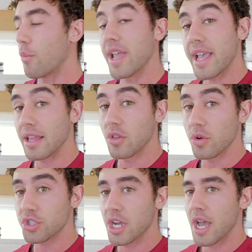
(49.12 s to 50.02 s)
we can
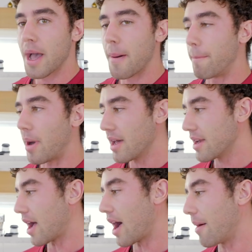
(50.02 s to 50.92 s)
launch,
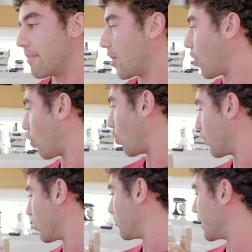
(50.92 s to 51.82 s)
but all
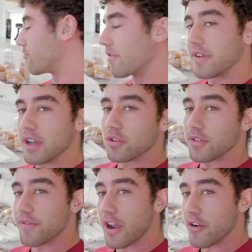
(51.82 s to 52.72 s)
will be revealed
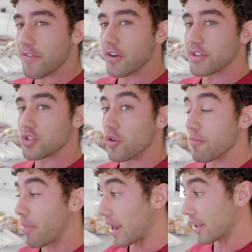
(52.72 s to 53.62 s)
very, very
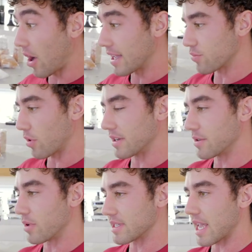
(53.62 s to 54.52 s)
soon. But guys, what I
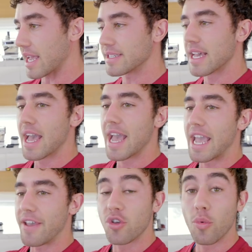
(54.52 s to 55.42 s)
did want to say is,
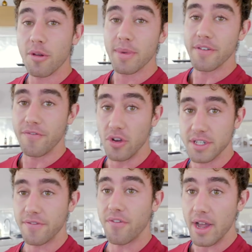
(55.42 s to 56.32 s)
if you want to be the
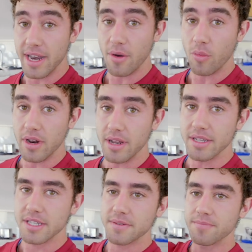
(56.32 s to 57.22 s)
first to find out what it
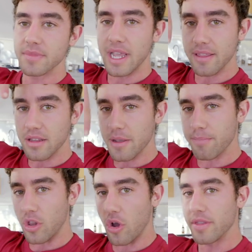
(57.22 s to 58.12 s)
is, hit the
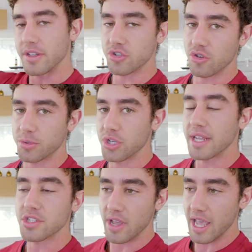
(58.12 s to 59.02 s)
link below in the description,
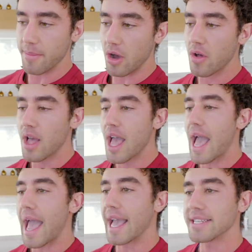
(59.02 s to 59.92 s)
enter your email,
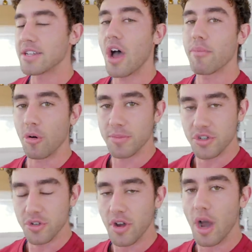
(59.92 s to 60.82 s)
and I
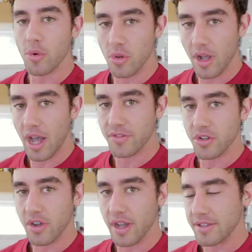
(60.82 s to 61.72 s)
promise you, I will look
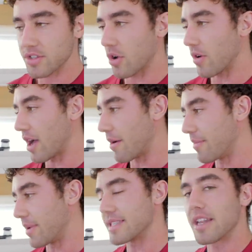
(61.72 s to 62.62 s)
after you guys.
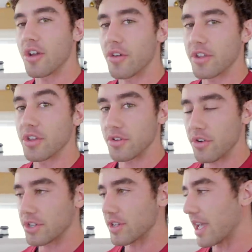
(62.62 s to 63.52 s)
So, because I know that
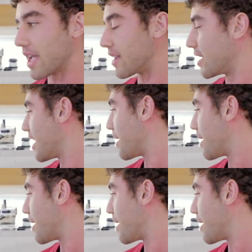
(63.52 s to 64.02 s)
you're actually keen.